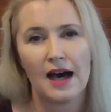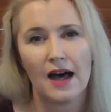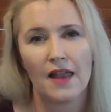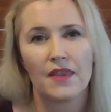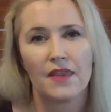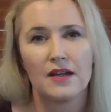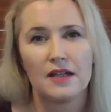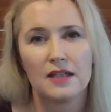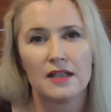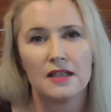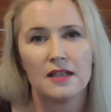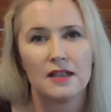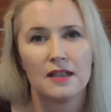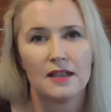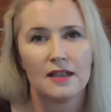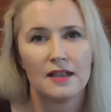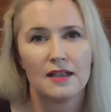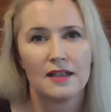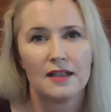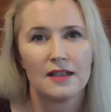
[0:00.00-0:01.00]
other
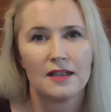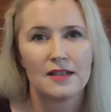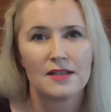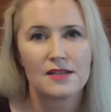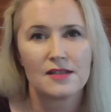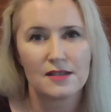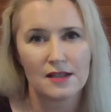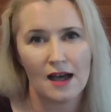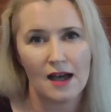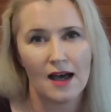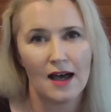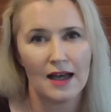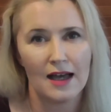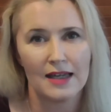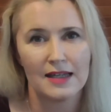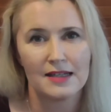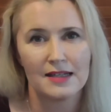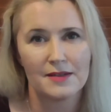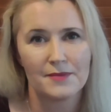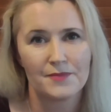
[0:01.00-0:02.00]

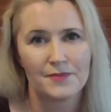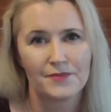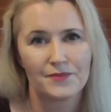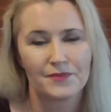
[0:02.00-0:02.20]
side.